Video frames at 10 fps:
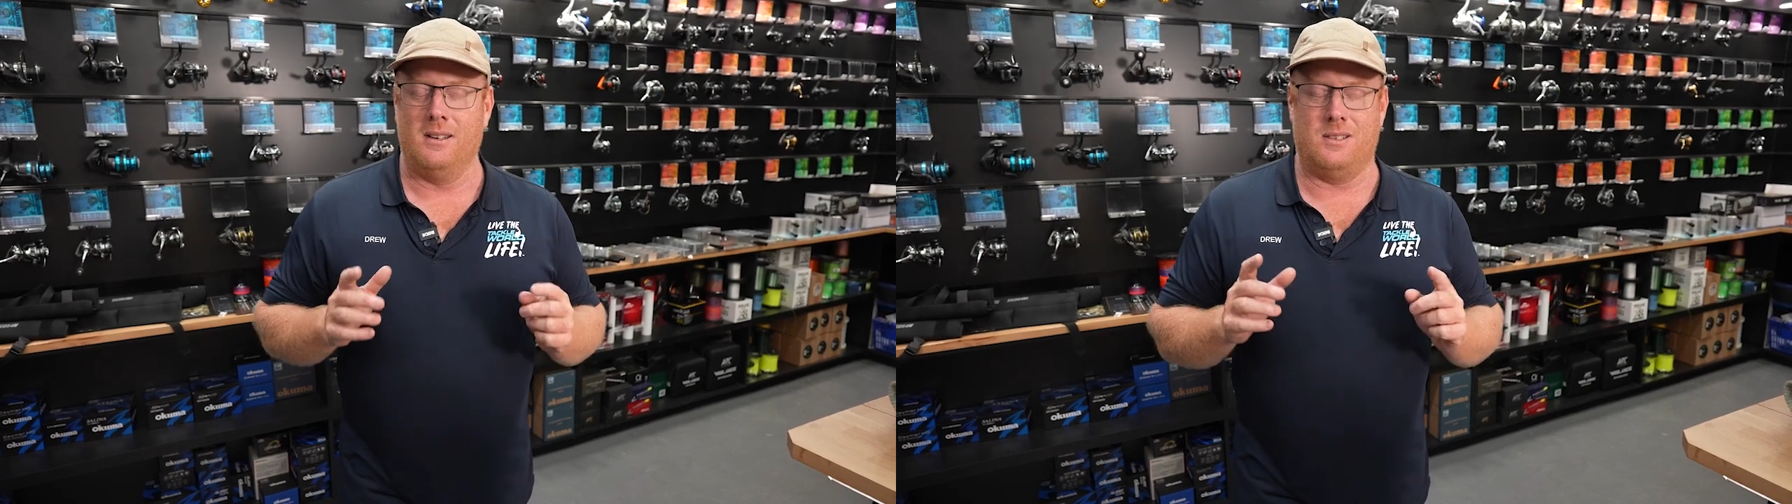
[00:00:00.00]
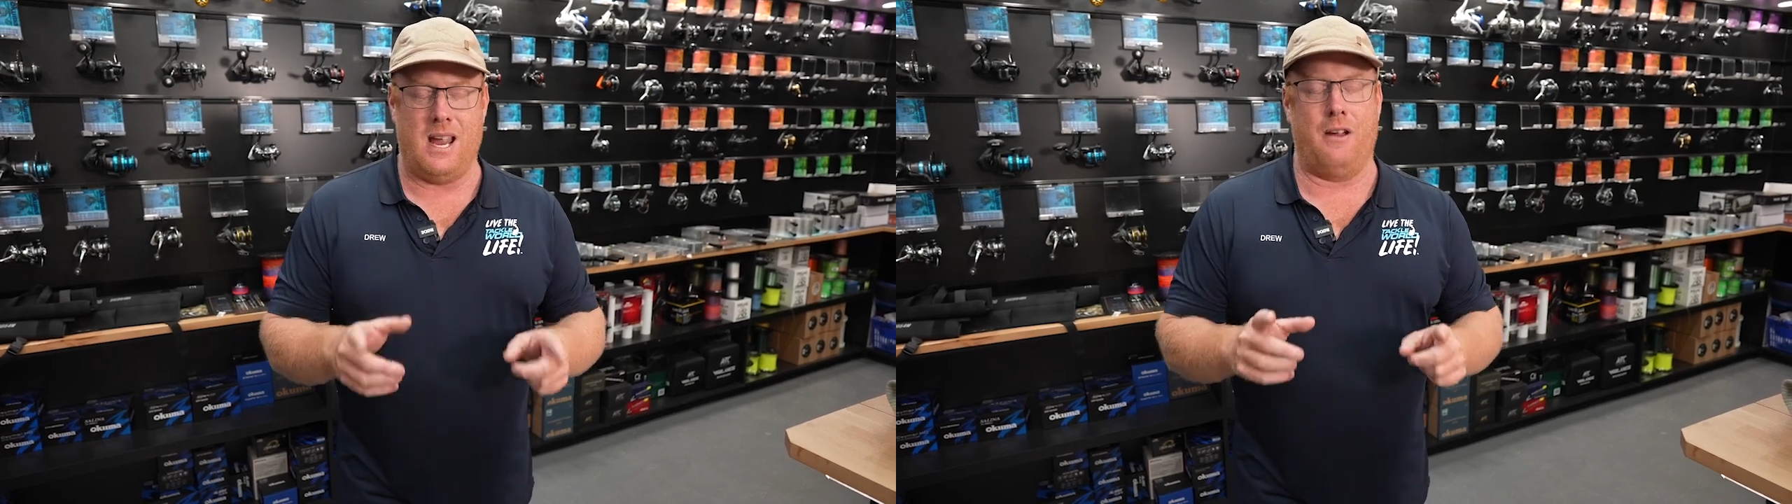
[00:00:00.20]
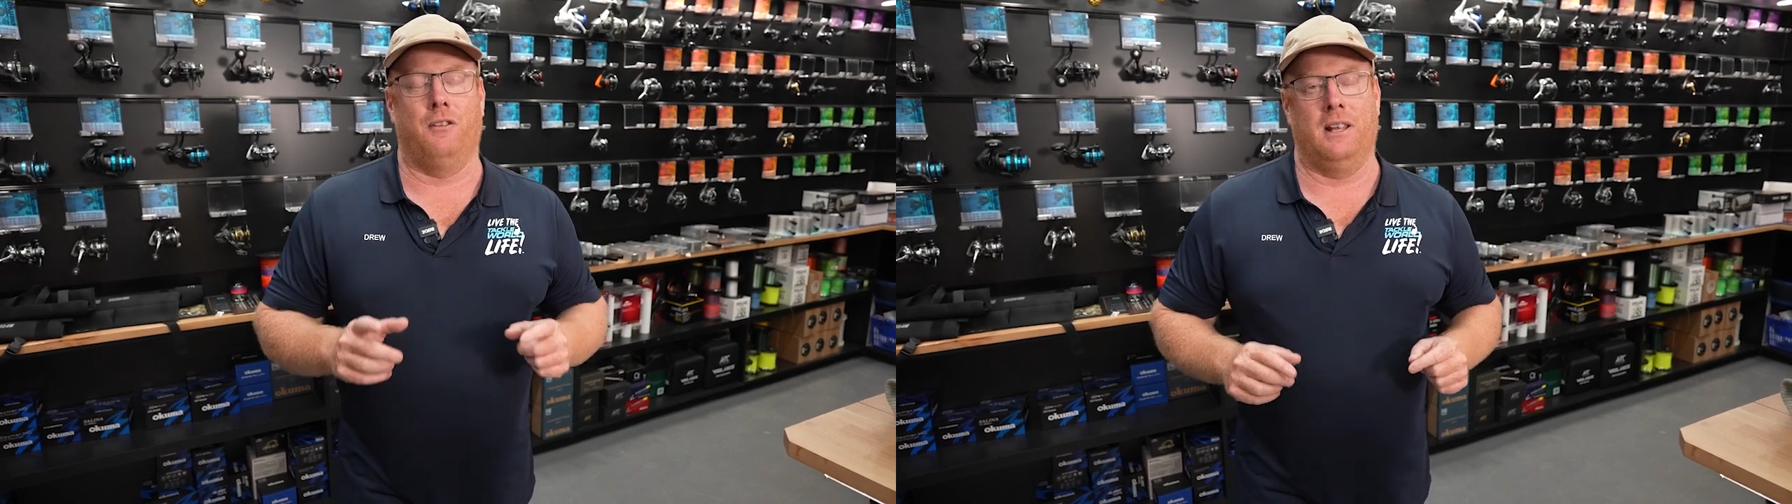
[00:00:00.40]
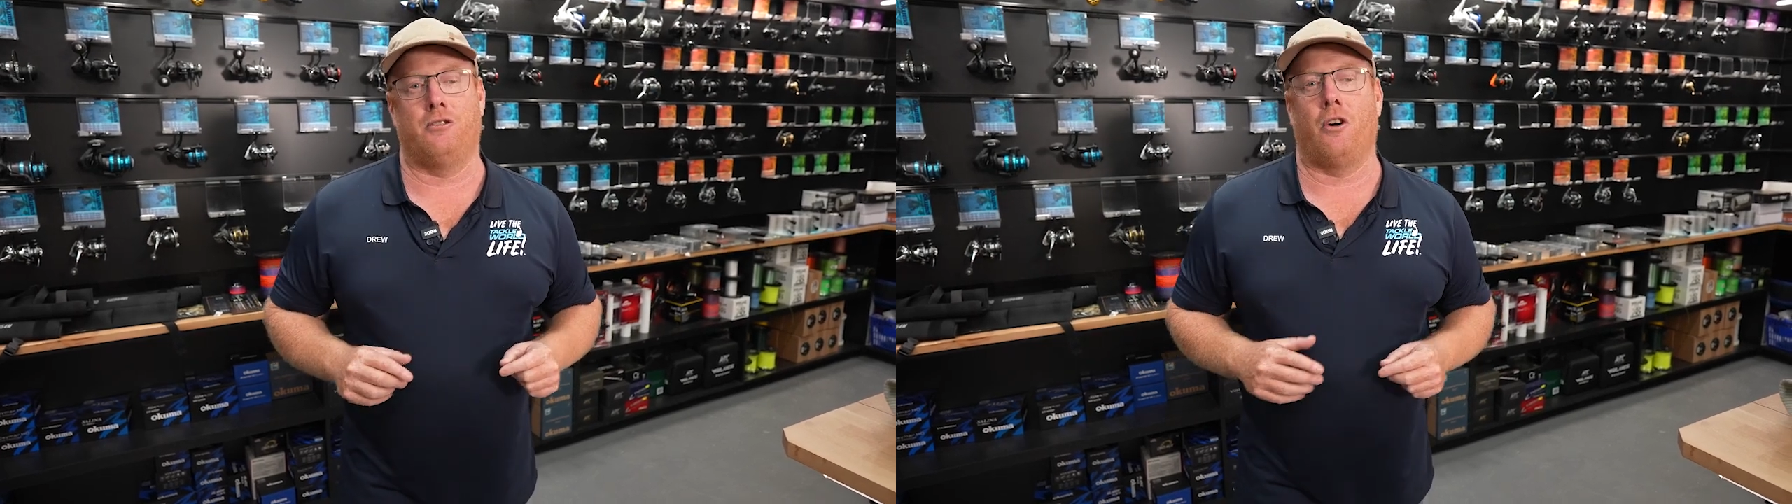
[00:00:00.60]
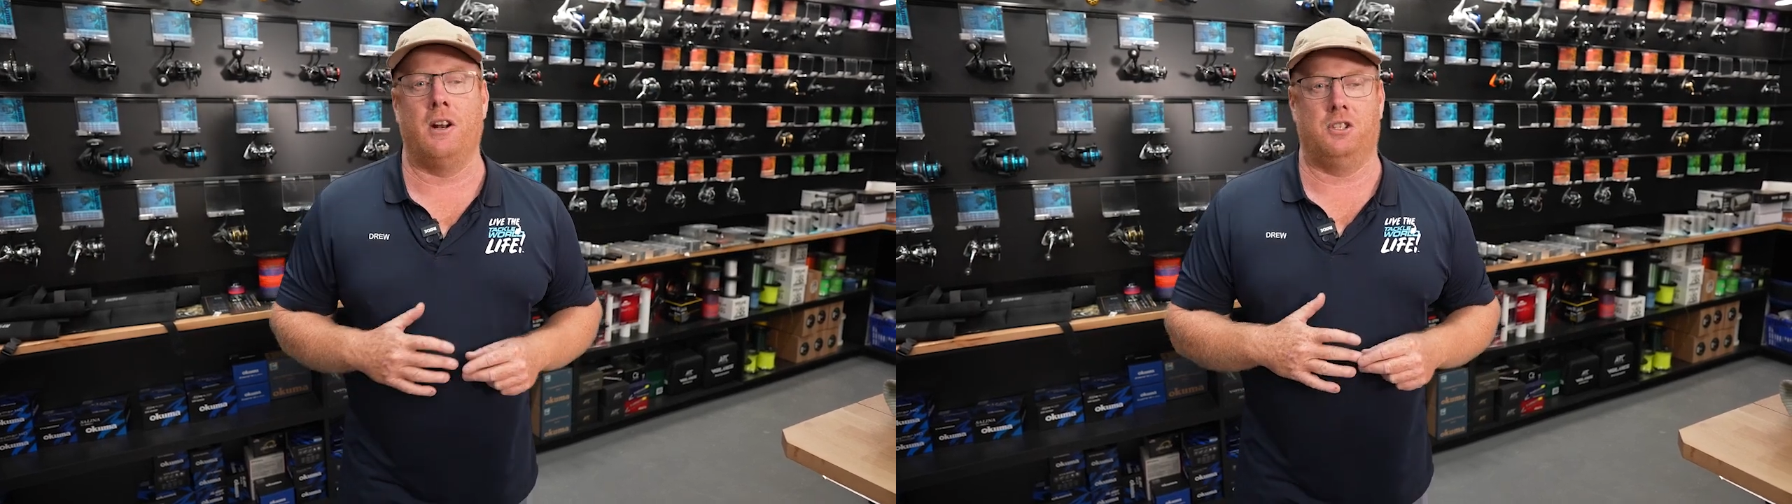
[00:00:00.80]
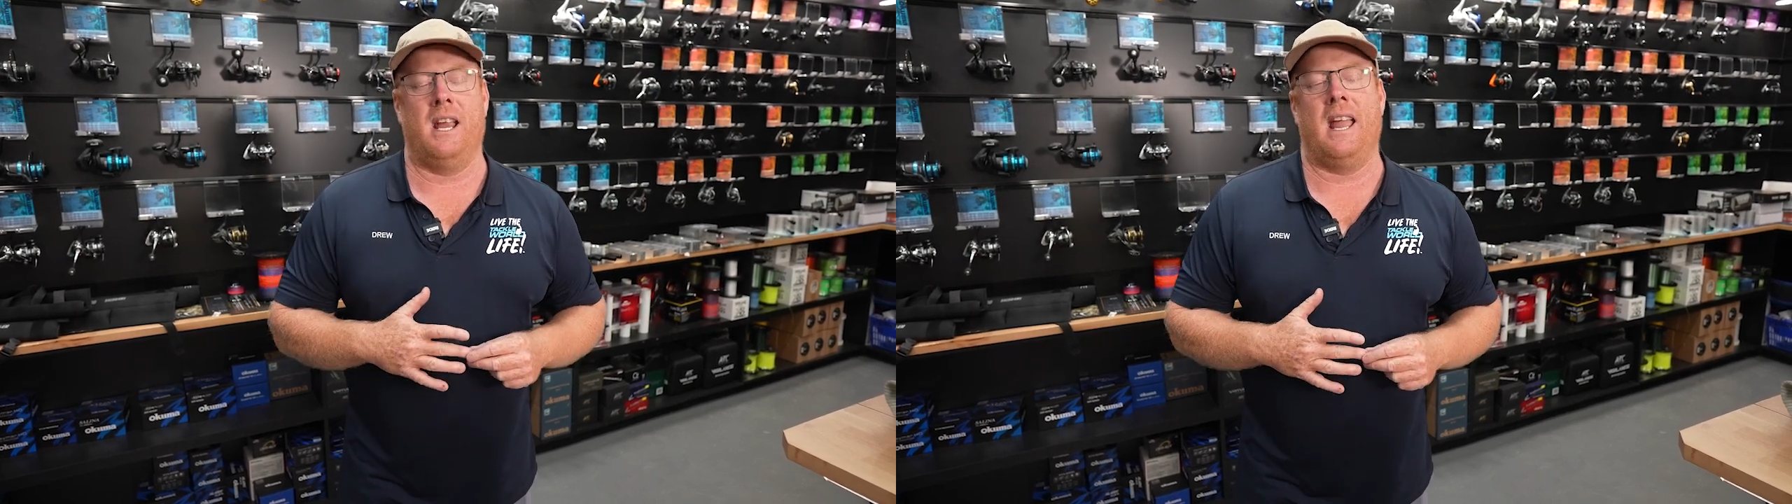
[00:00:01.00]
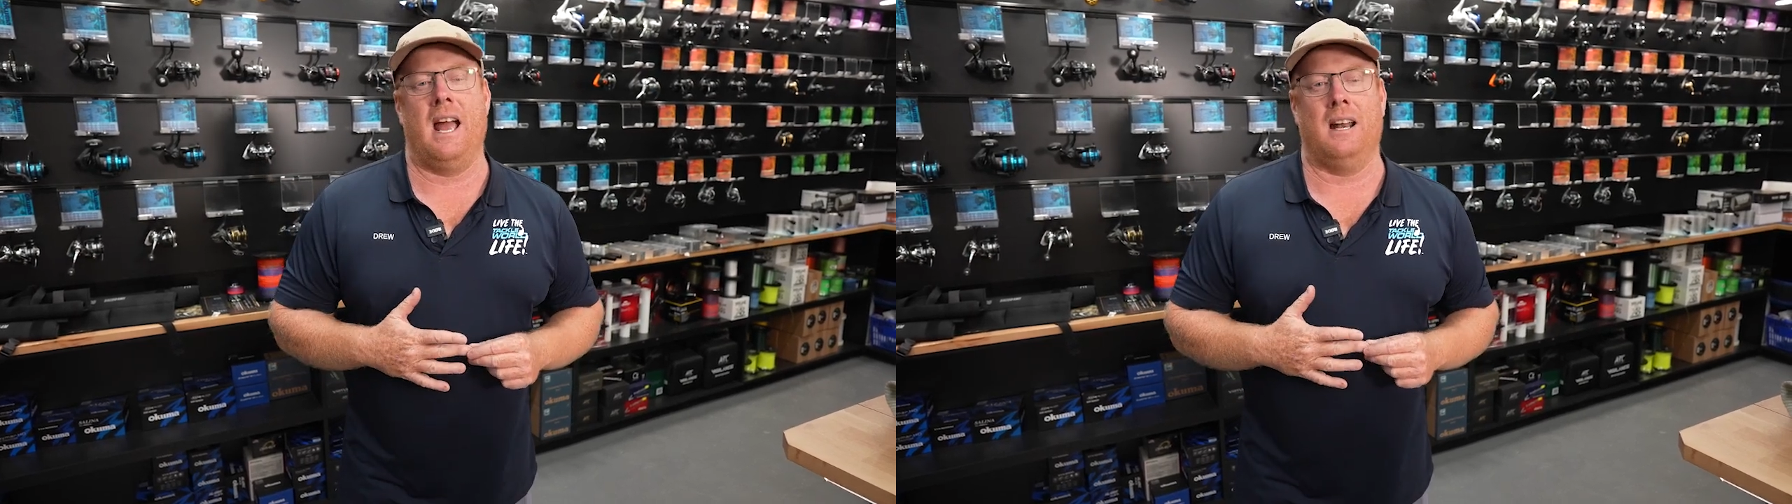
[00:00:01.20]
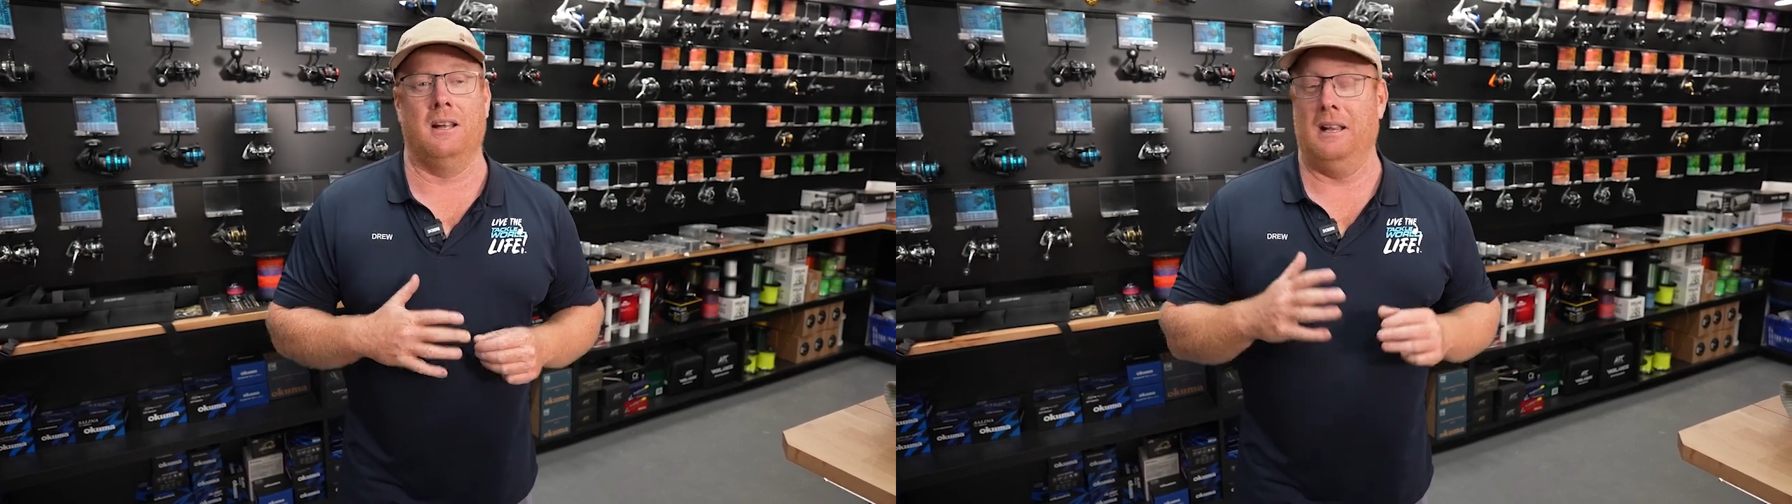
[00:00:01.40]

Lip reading: definitely try and check out,